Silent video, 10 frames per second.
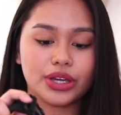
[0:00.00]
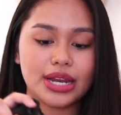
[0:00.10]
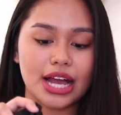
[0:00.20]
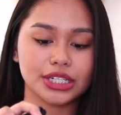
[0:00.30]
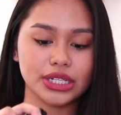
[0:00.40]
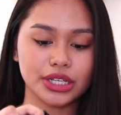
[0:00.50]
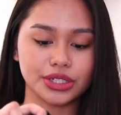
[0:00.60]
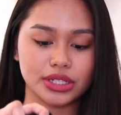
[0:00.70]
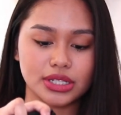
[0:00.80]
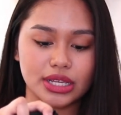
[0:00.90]
and you can actually
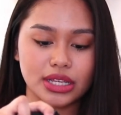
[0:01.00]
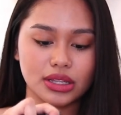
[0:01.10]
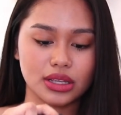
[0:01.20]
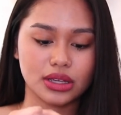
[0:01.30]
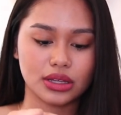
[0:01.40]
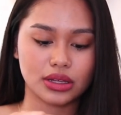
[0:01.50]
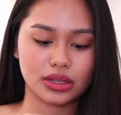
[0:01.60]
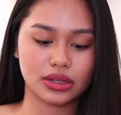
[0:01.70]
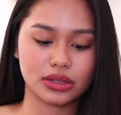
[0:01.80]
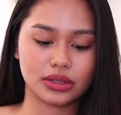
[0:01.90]
adjust it.
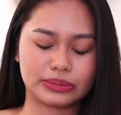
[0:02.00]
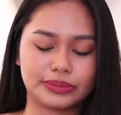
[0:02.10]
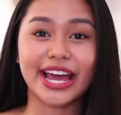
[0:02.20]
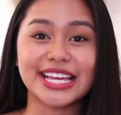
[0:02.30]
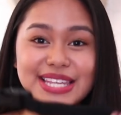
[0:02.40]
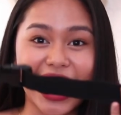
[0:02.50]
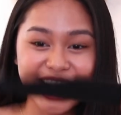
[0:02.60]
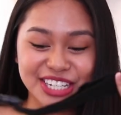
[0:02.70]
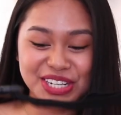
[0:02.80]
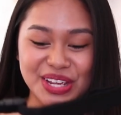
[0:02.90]
And guys,
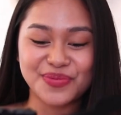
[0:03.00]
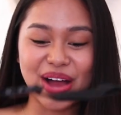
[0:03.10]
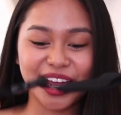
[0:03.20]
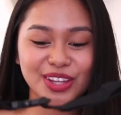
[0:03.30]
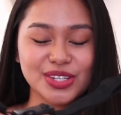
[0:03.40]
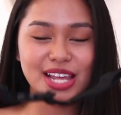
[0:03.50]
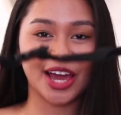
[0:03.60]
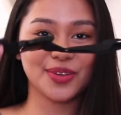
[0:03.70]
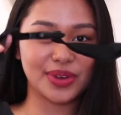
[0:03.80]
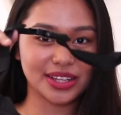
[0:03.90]
actually, bagay ito
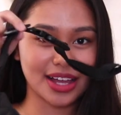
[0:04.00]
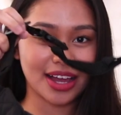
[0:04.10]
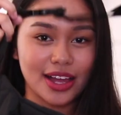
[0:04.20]
sa akin pag